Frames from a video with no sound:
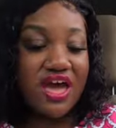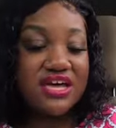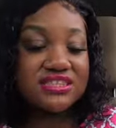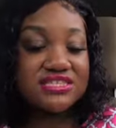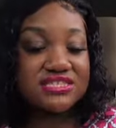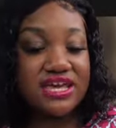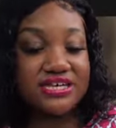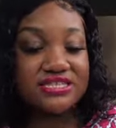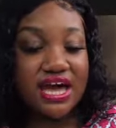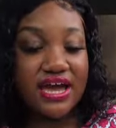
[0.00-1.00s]
This
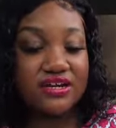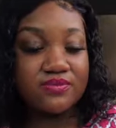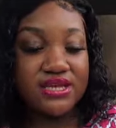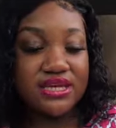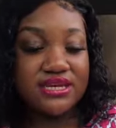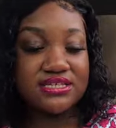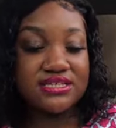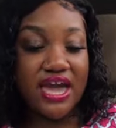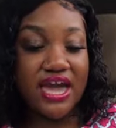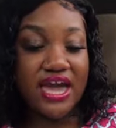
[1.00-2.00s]
next item
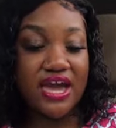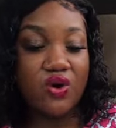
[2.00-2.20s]
is a